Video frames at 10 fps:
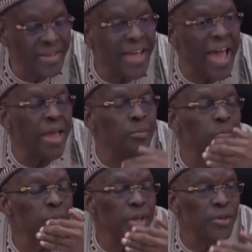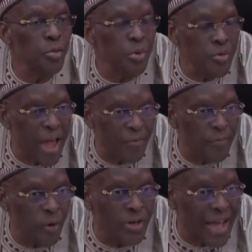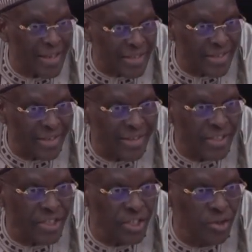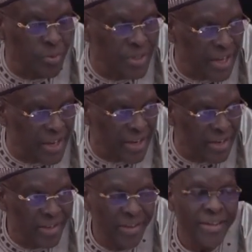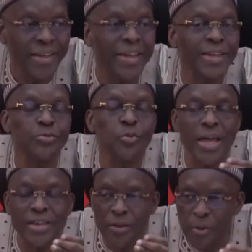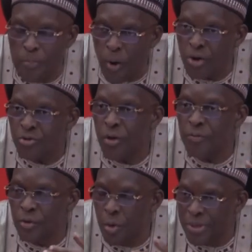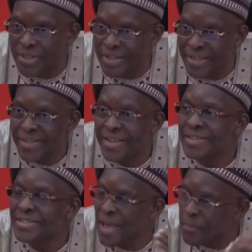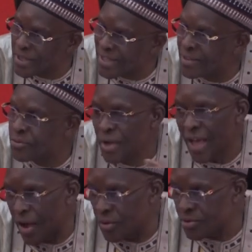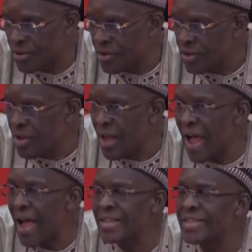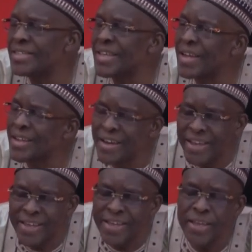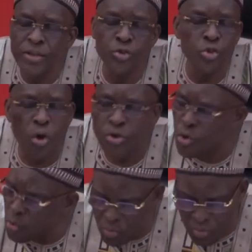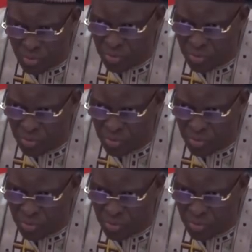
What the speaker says: the time it will be right for that decision to be taken is when the report of the committee is submitted to the House. I disagree in total